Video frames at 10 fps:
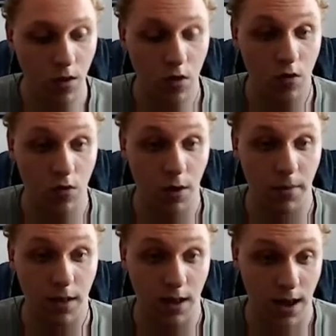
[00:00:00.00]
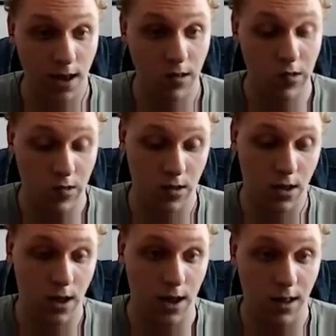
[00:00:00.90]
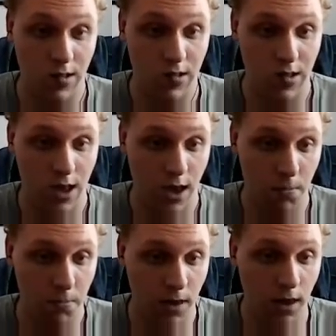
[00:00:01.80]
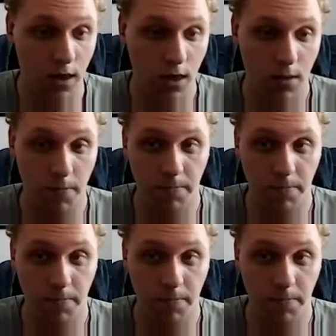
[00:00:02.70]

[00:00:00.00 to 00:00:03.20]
So type in class, and let's say pig,